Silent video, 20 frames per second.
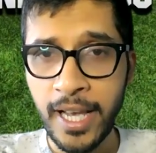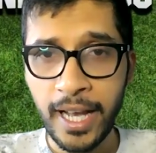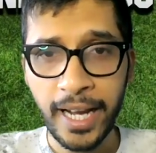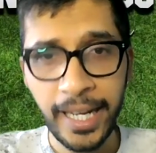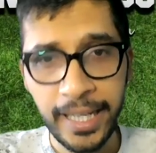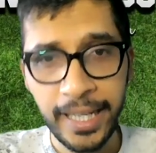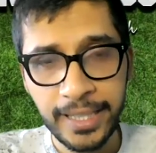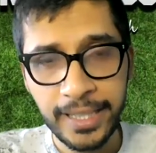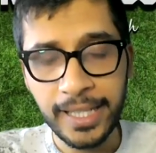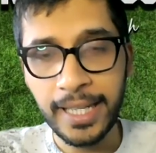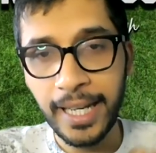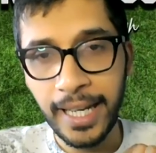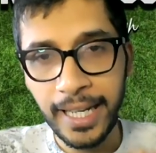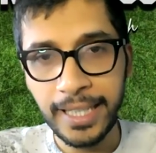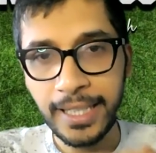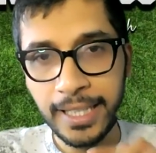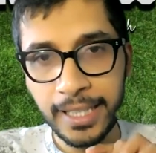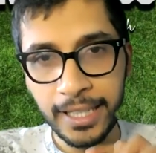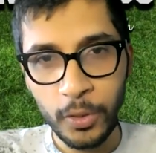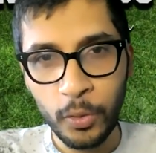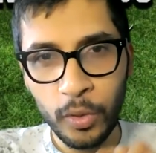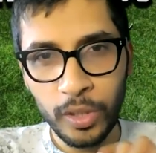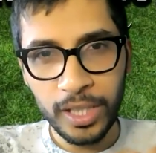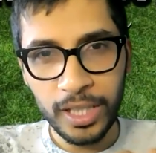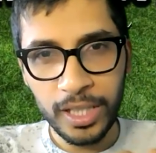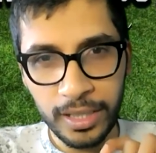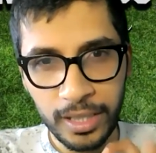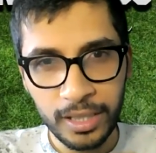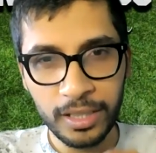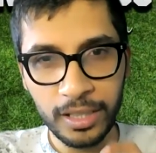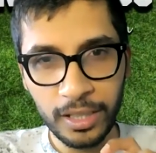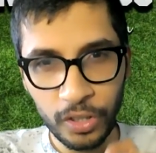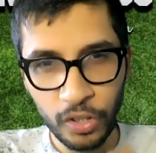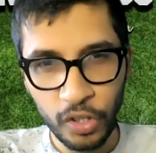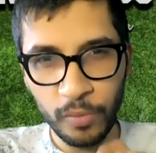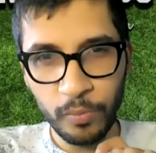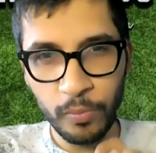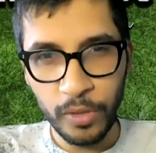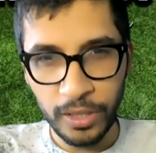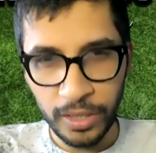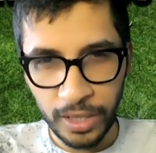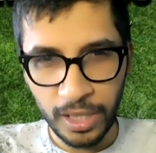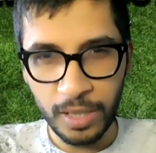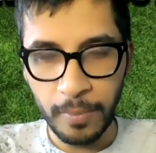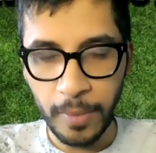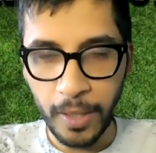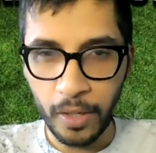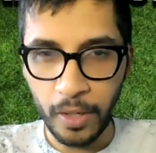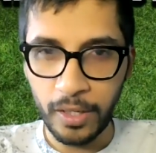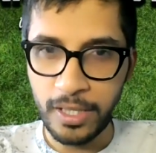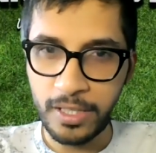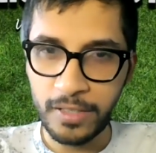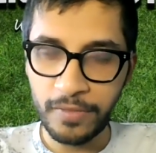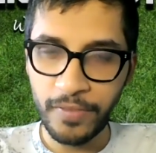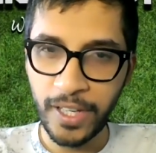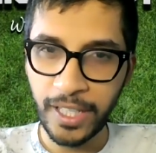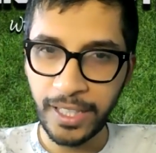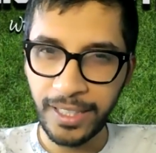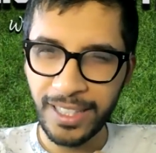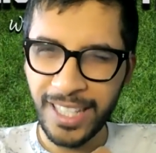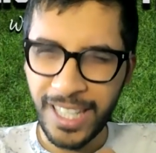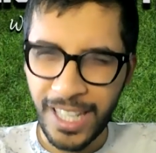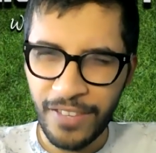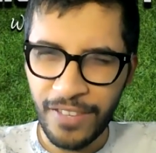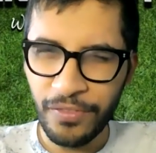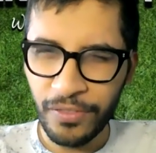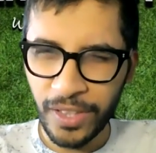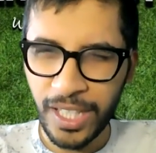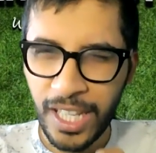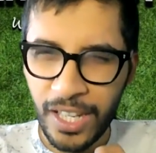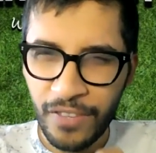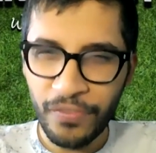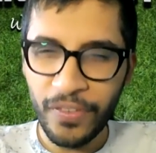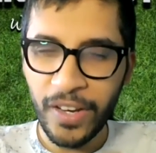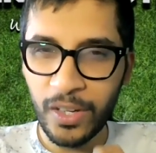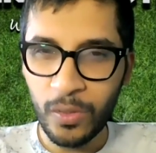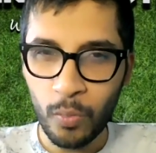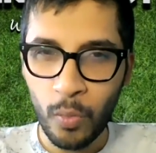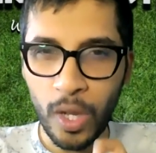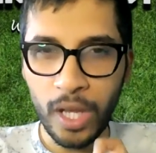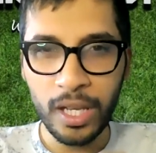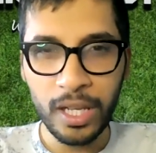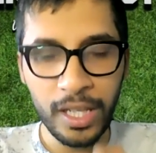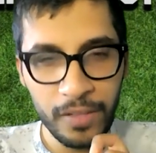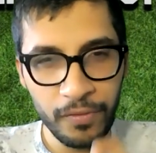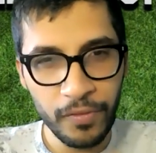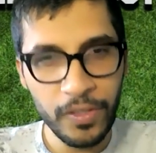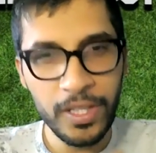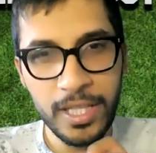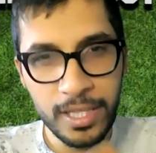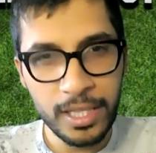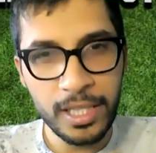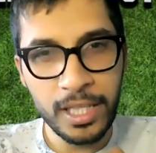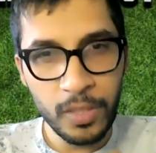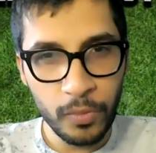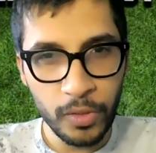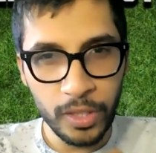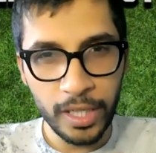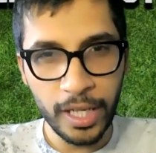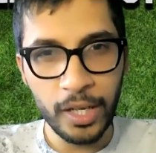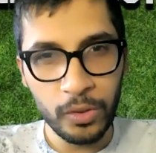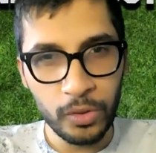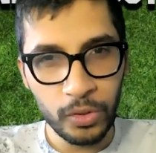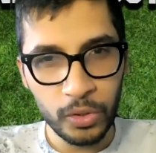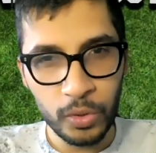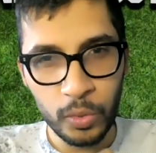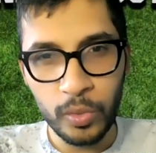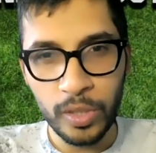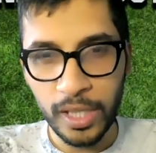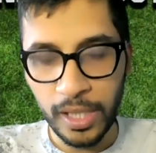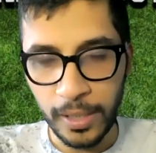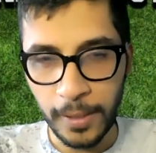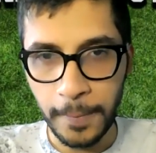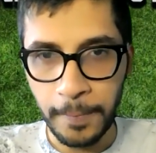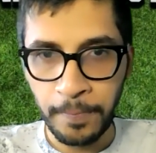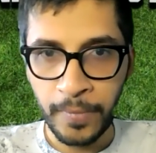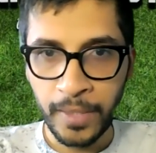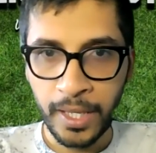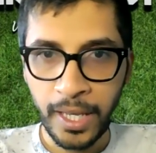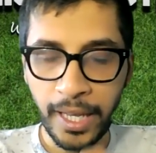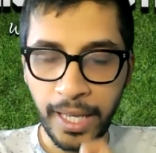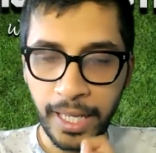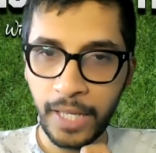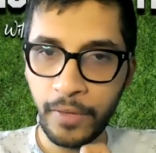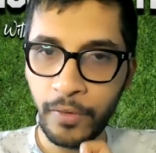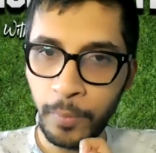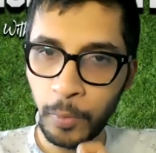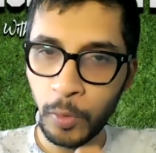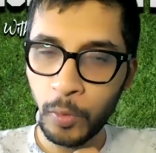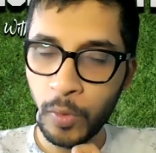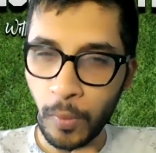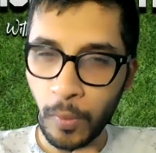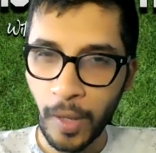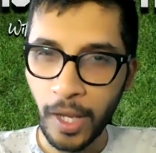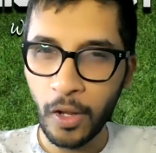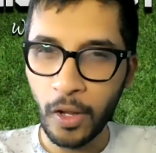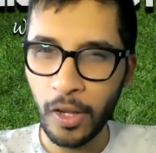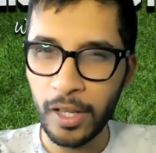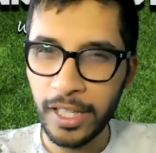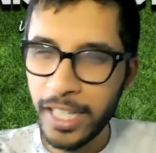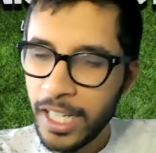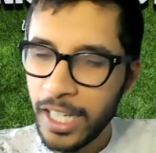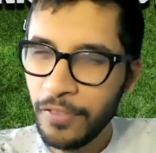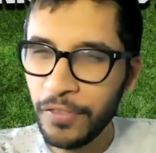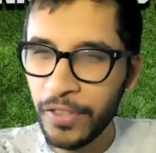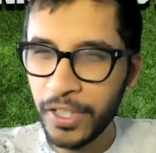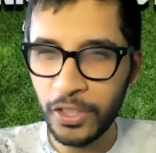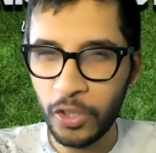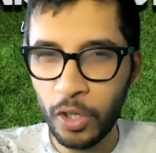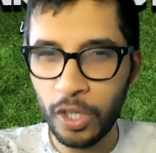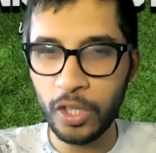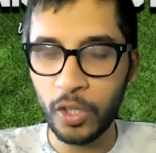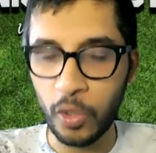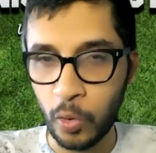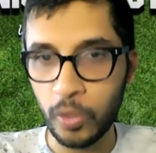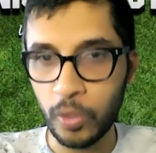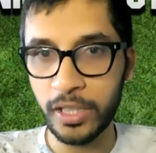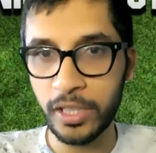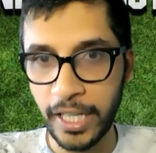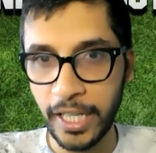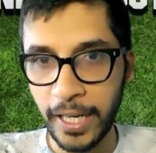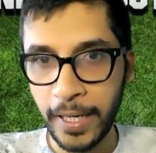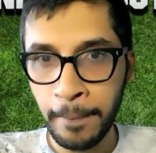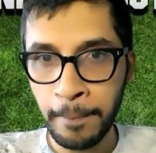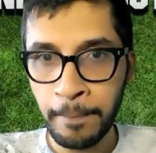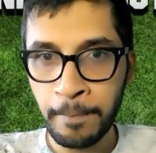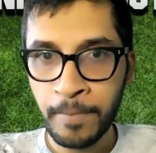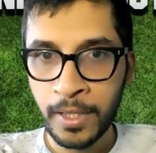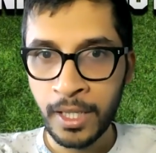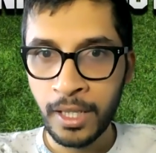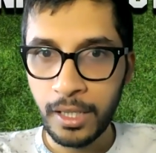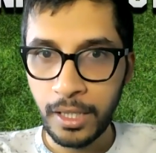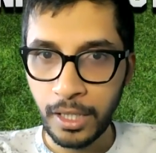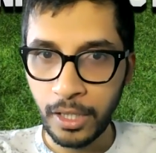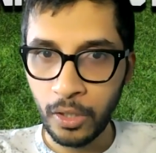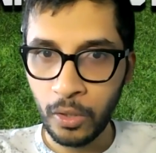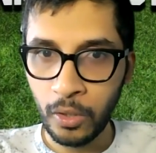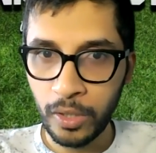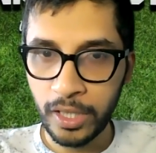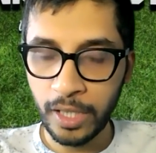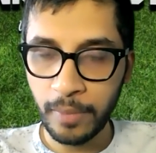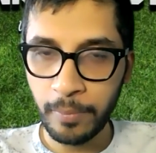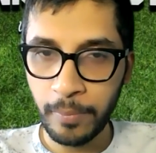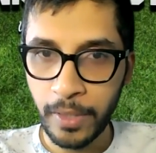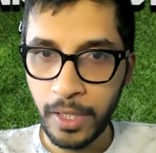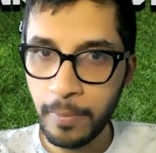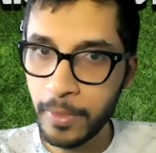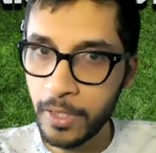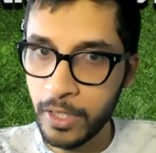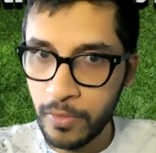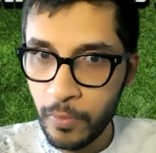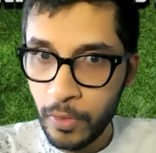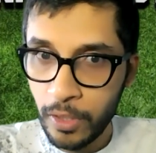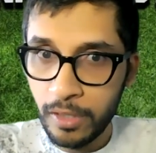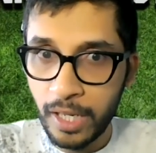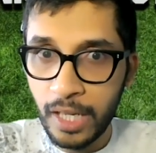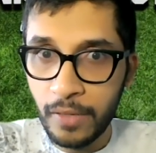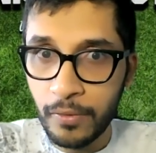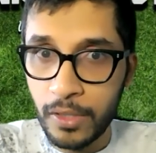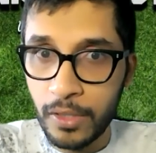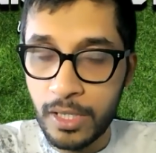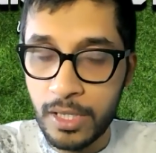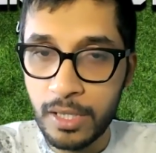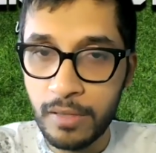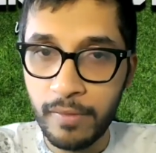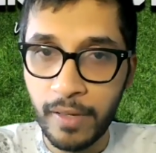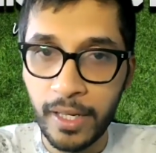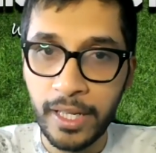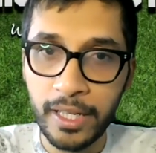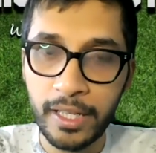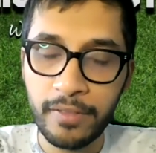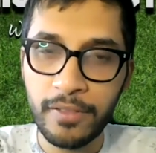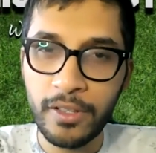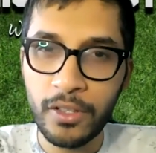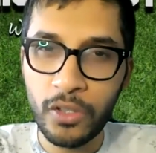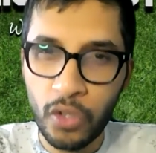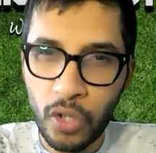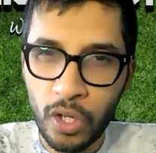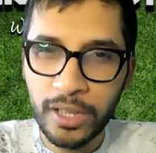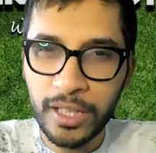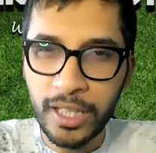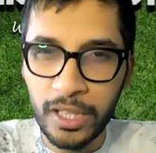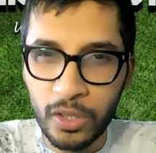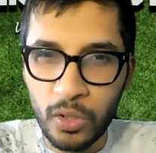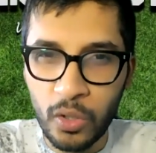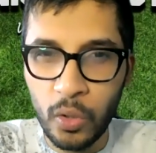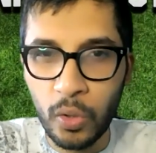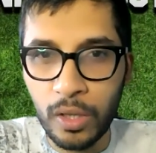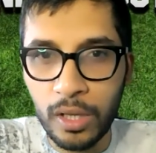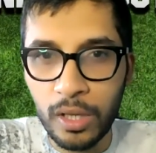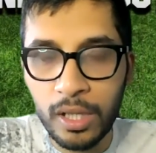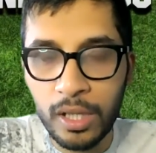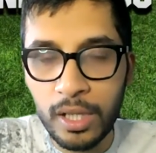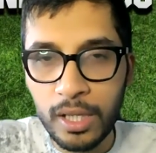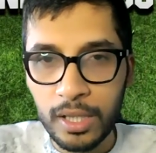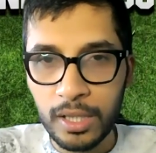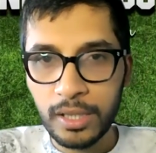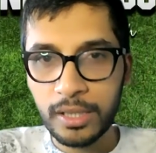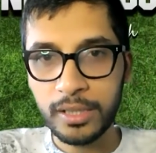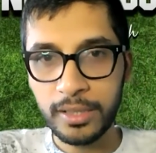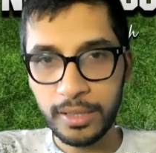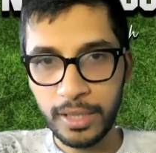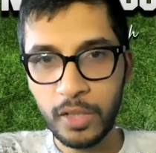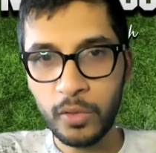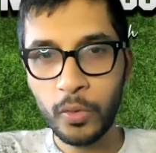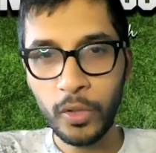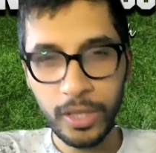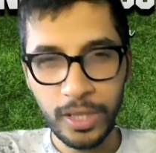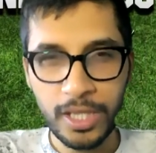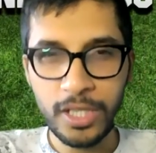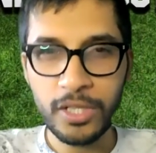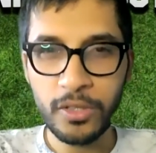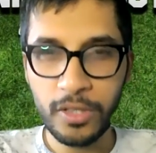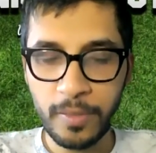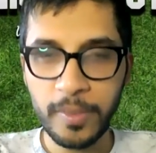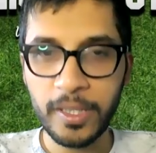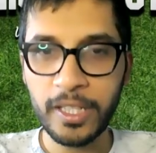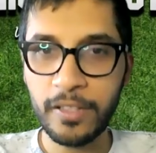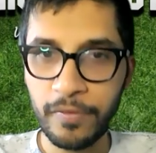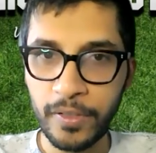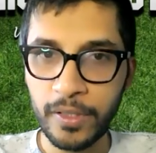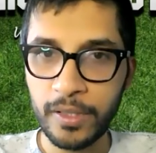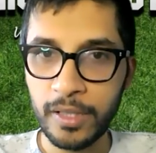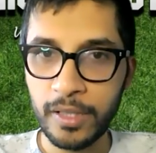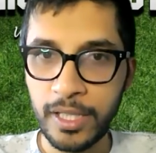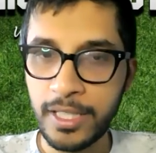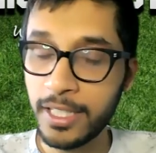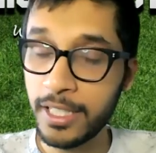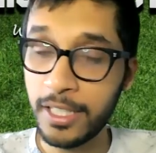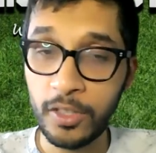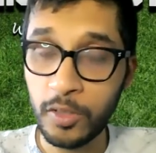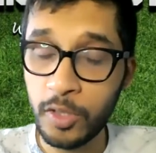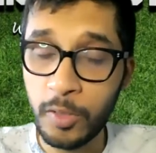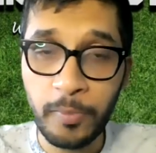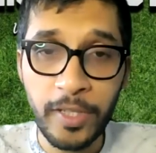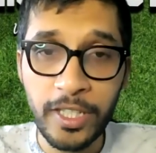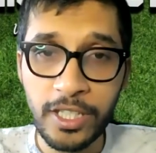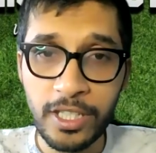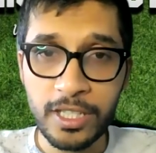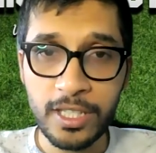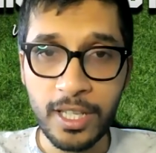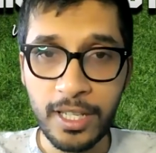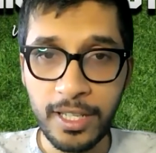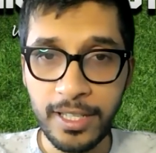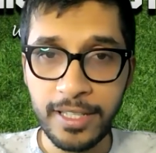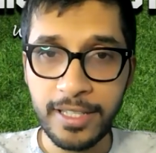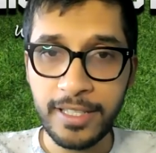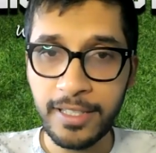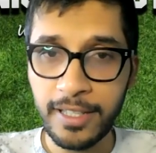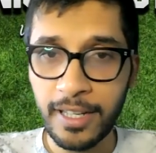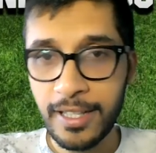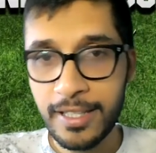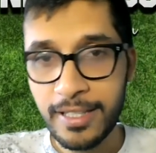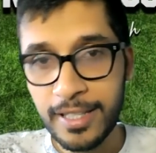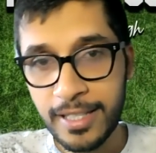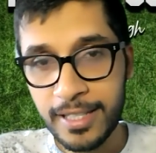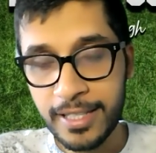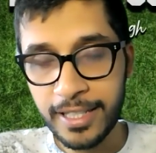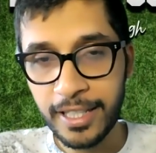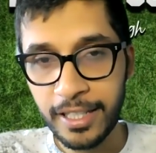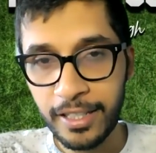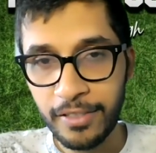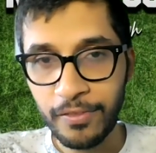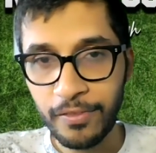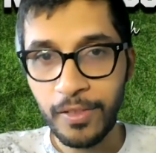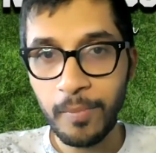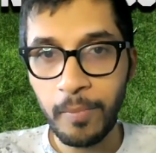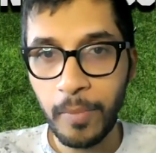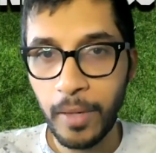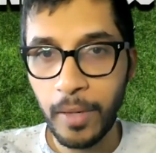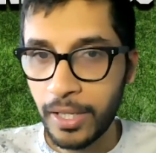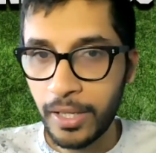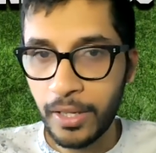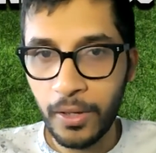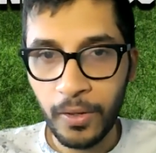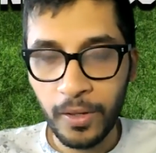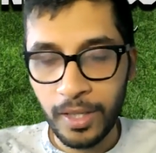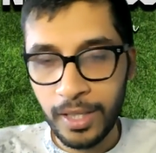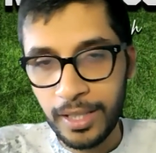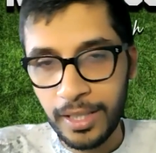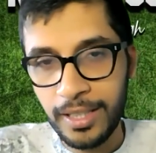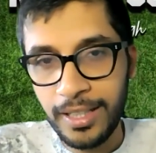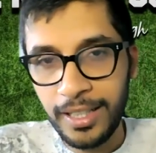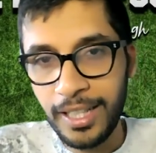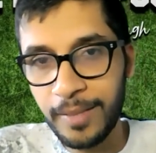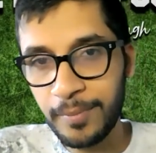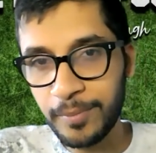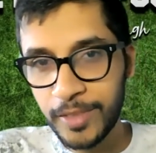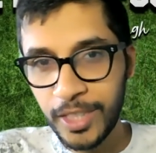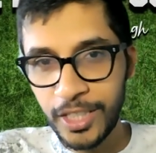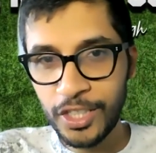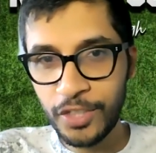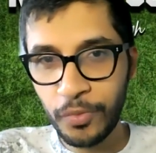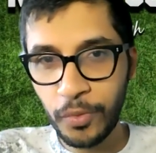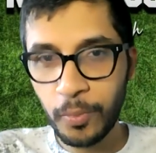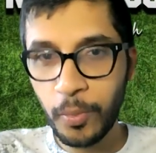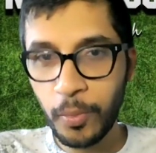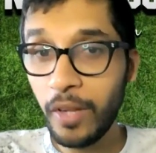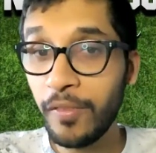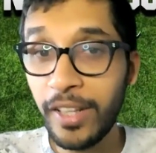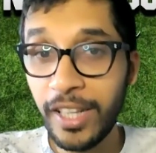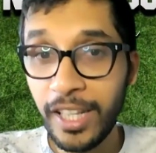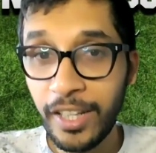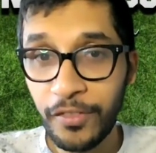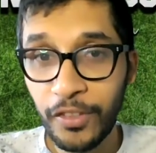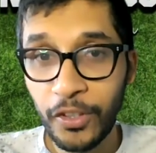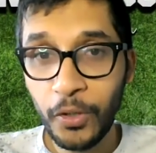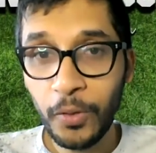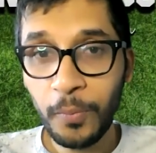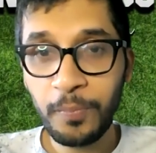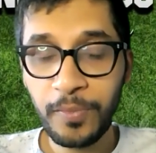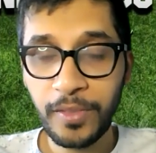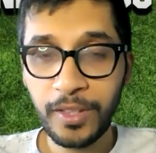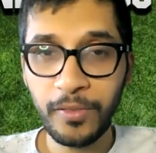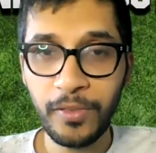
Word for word: I think I think the only thing the Klopp will think about is the fact that if if at one event City were down 2 0 and Liverpool were 1 0, if they had got a goal there, you know, in that period, because what travels, right? And they have got that goal, tell you what things could have been different. Things you know, the pressure suddenly starts, things get different. But you know, um, such as football, we'll never know.